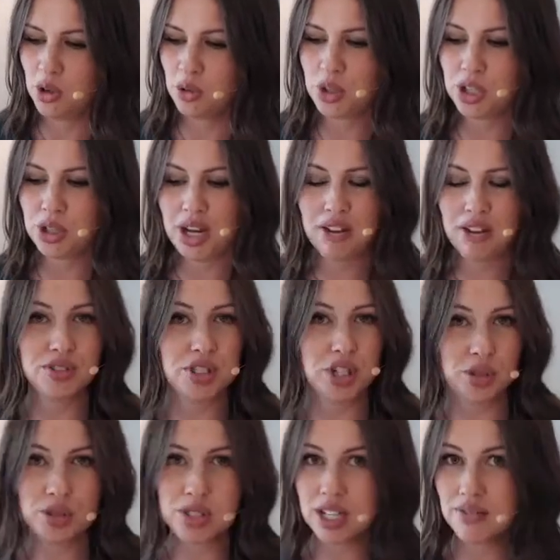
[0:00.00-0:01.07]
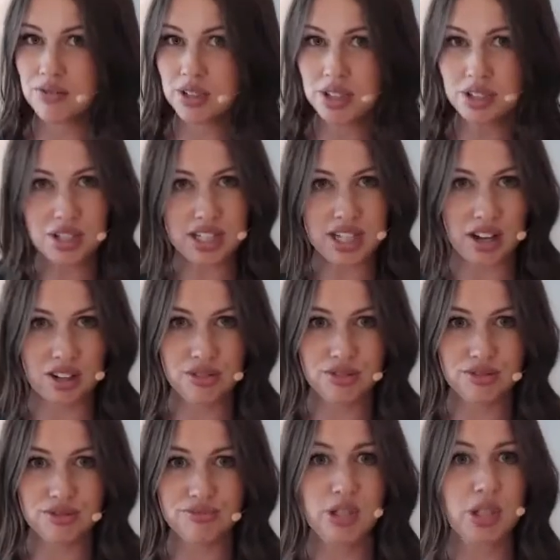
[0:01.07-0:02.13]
where you have no time for yourself,